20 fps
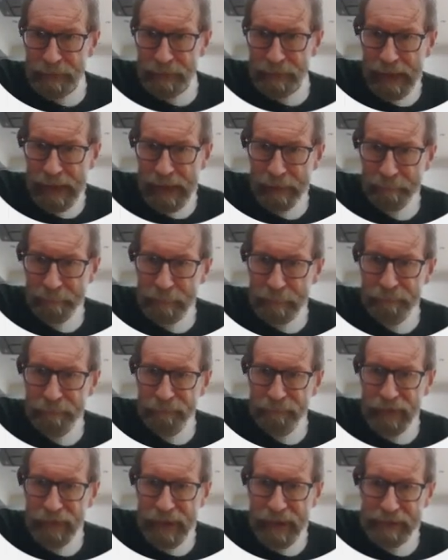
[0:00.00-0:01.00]

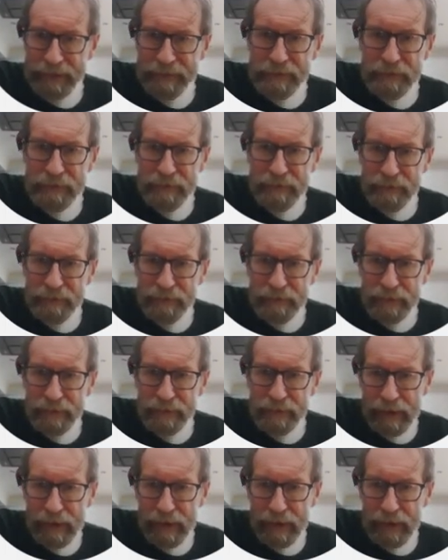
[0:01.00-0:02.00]
And then,
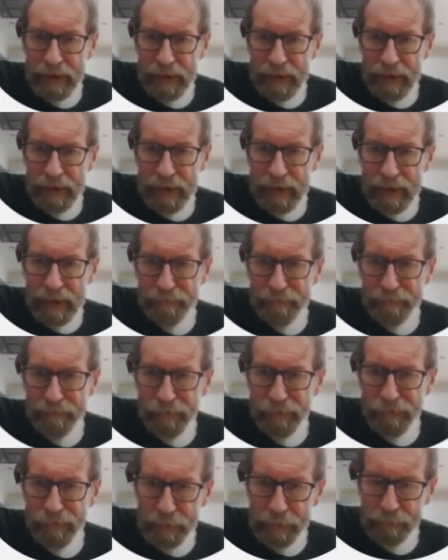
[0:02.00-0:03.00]

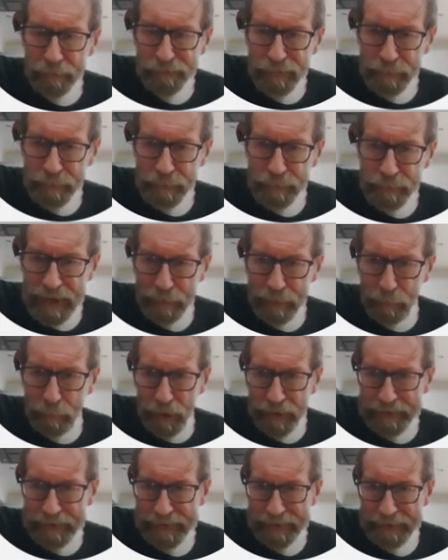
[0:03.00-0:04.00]
following on from the
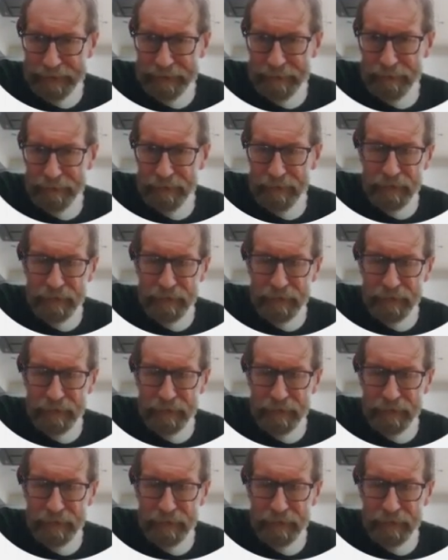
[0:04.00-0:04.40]
networking,